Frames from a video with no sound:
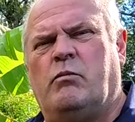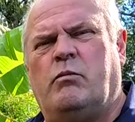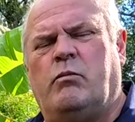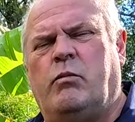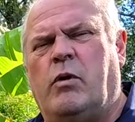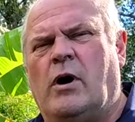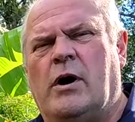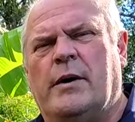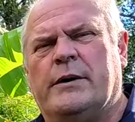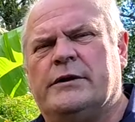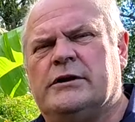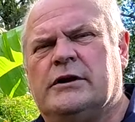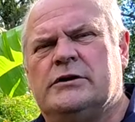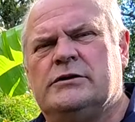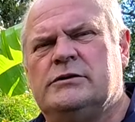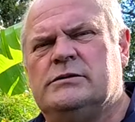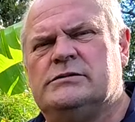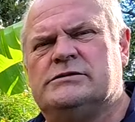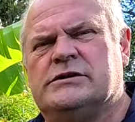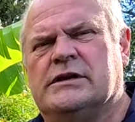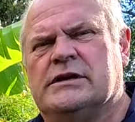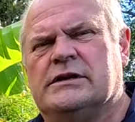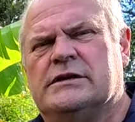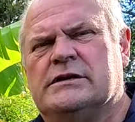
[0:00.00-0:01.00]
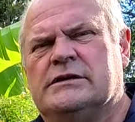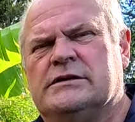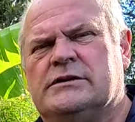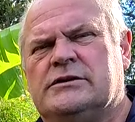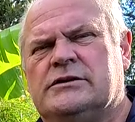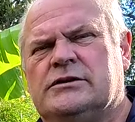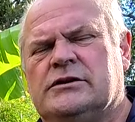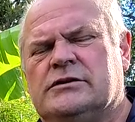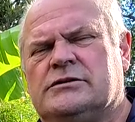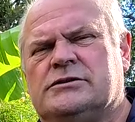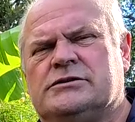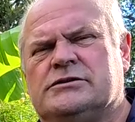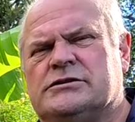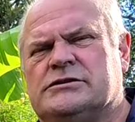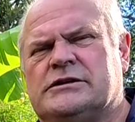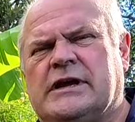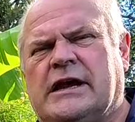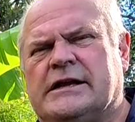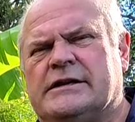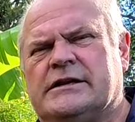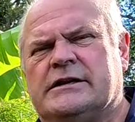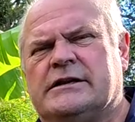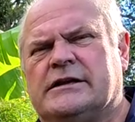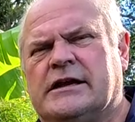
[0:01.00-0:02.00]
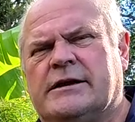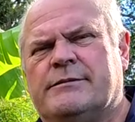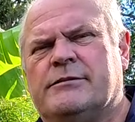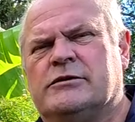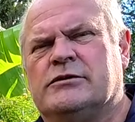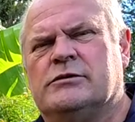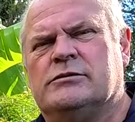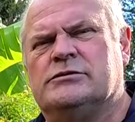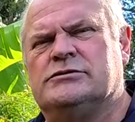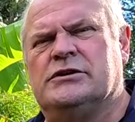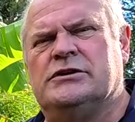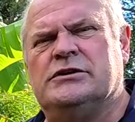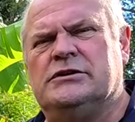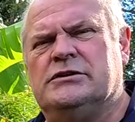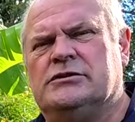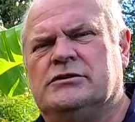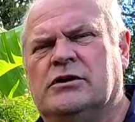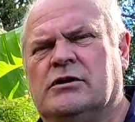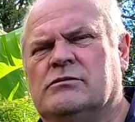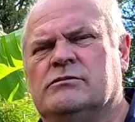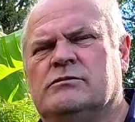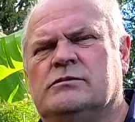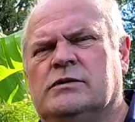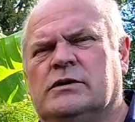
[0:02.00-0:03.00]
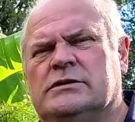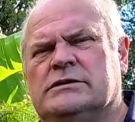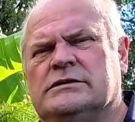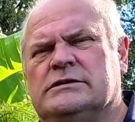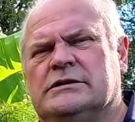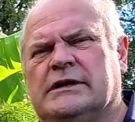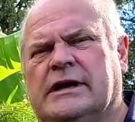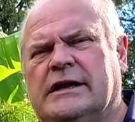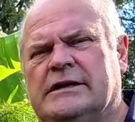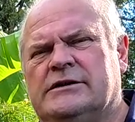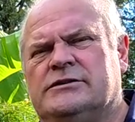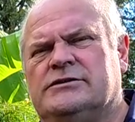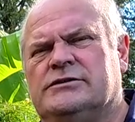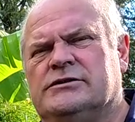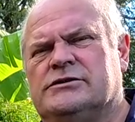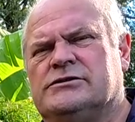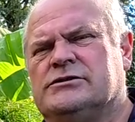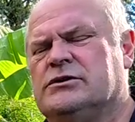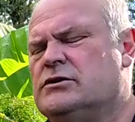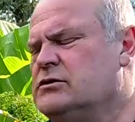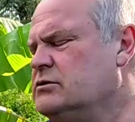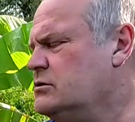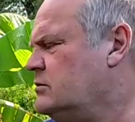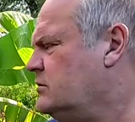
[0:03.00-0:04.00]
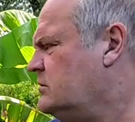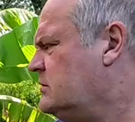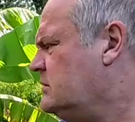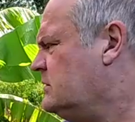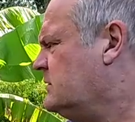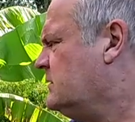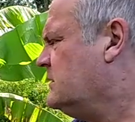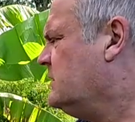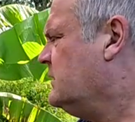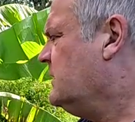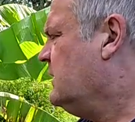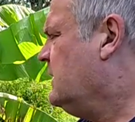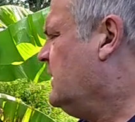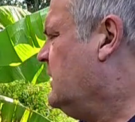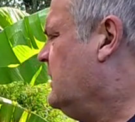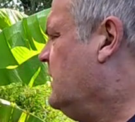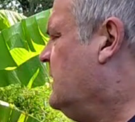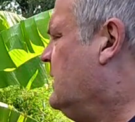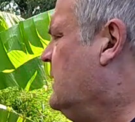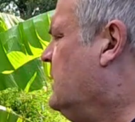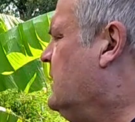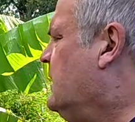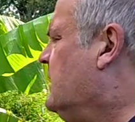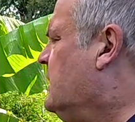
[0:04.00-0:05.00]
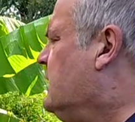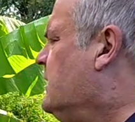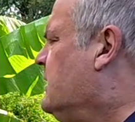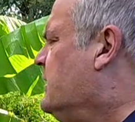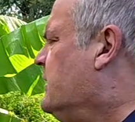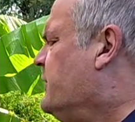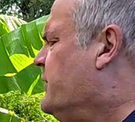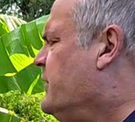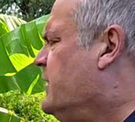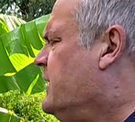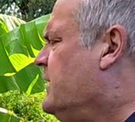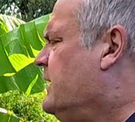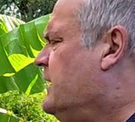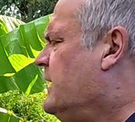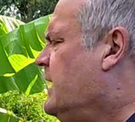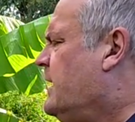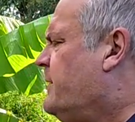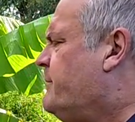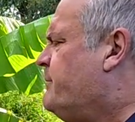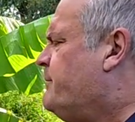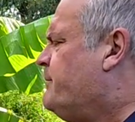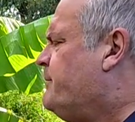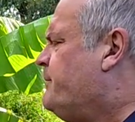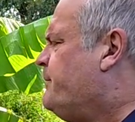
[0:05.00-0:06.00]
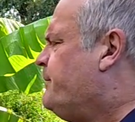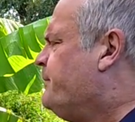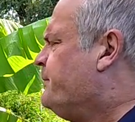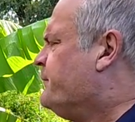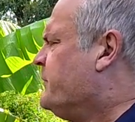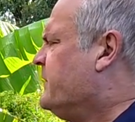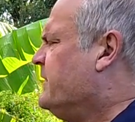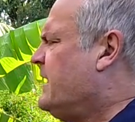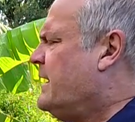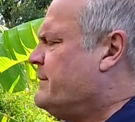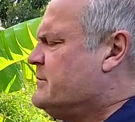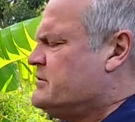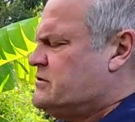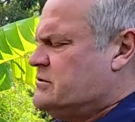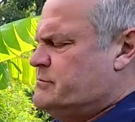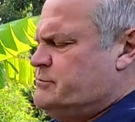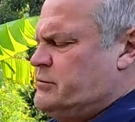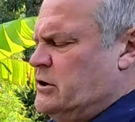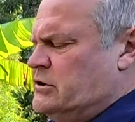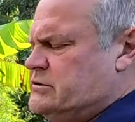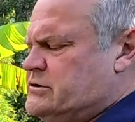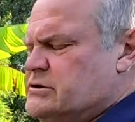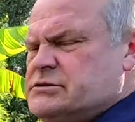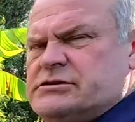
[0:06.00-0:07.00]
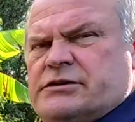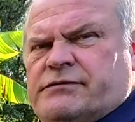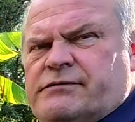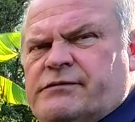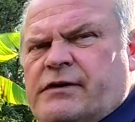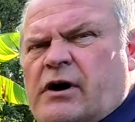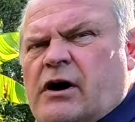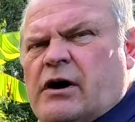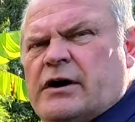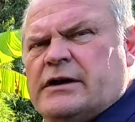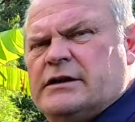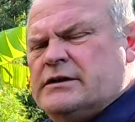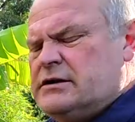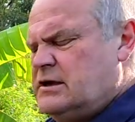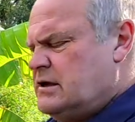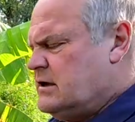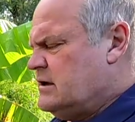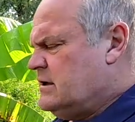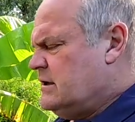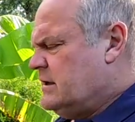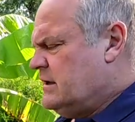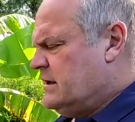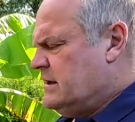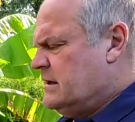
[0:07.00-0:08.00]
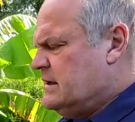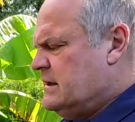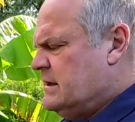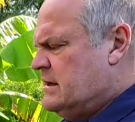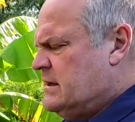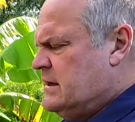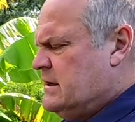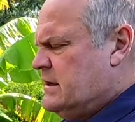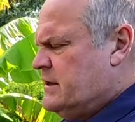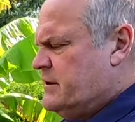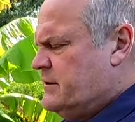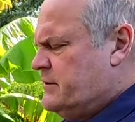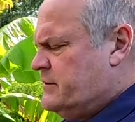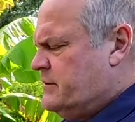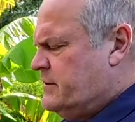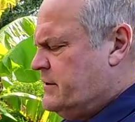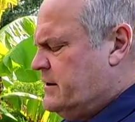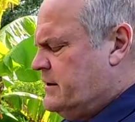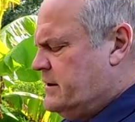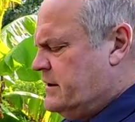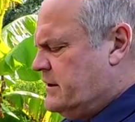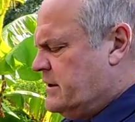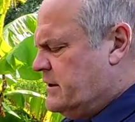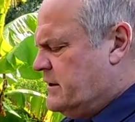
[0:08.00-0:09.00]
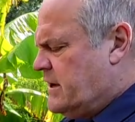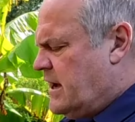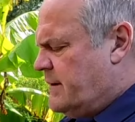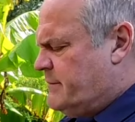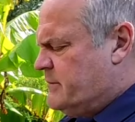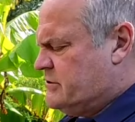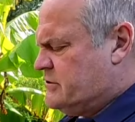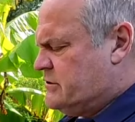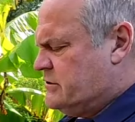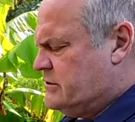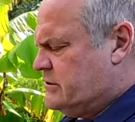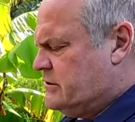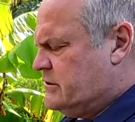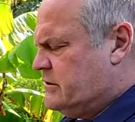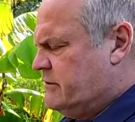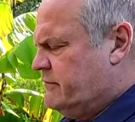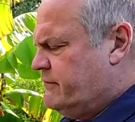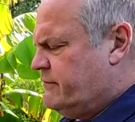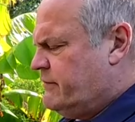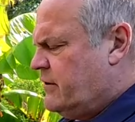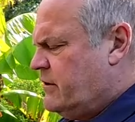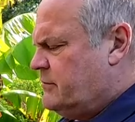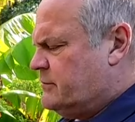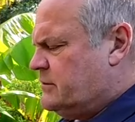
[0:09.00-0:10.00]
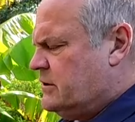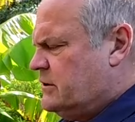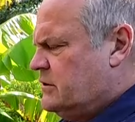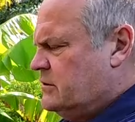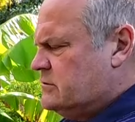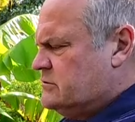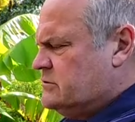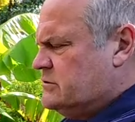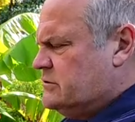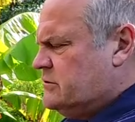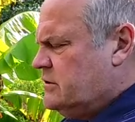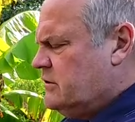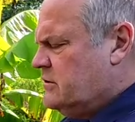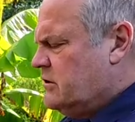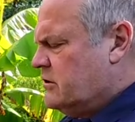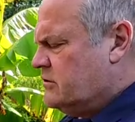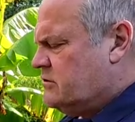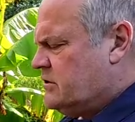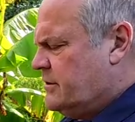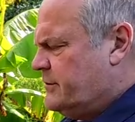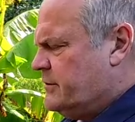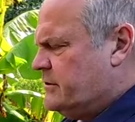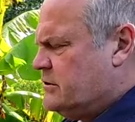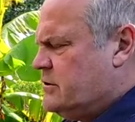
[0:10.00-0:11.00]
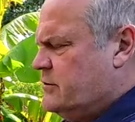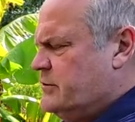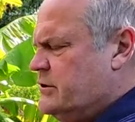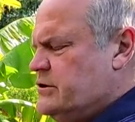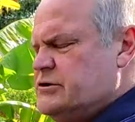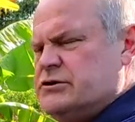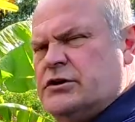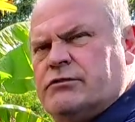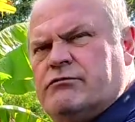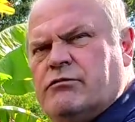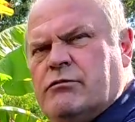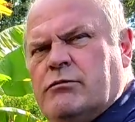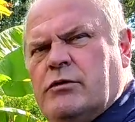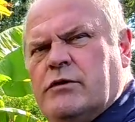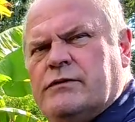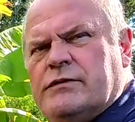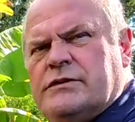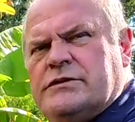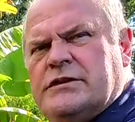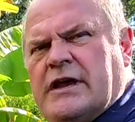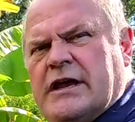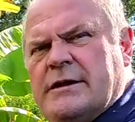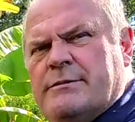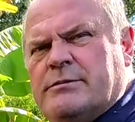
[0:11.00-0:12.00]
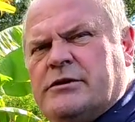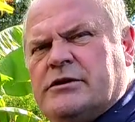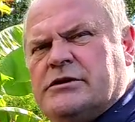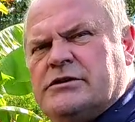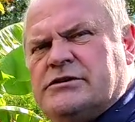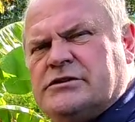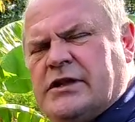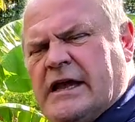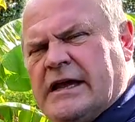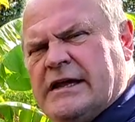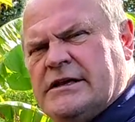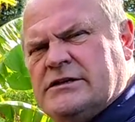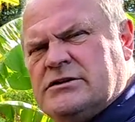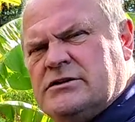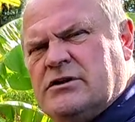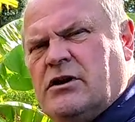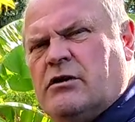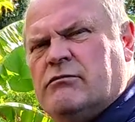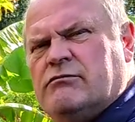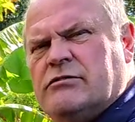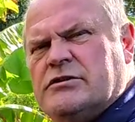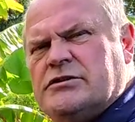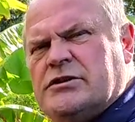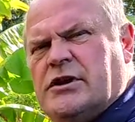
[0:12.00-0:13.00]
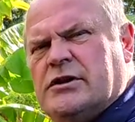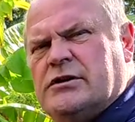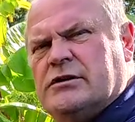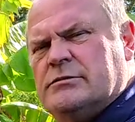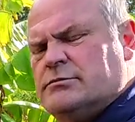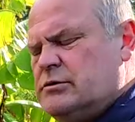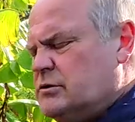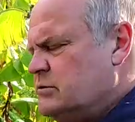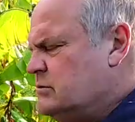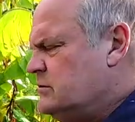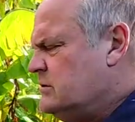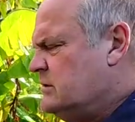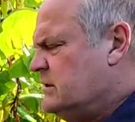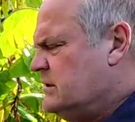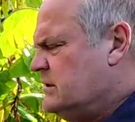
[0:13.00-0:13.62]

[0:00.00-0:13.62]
why would I use it? You're just adding chemicals that you don't want into your soil. The Amazon boxes are fine. Amazon confirmed a long time ago that you should remove the tape because that is not recyclable,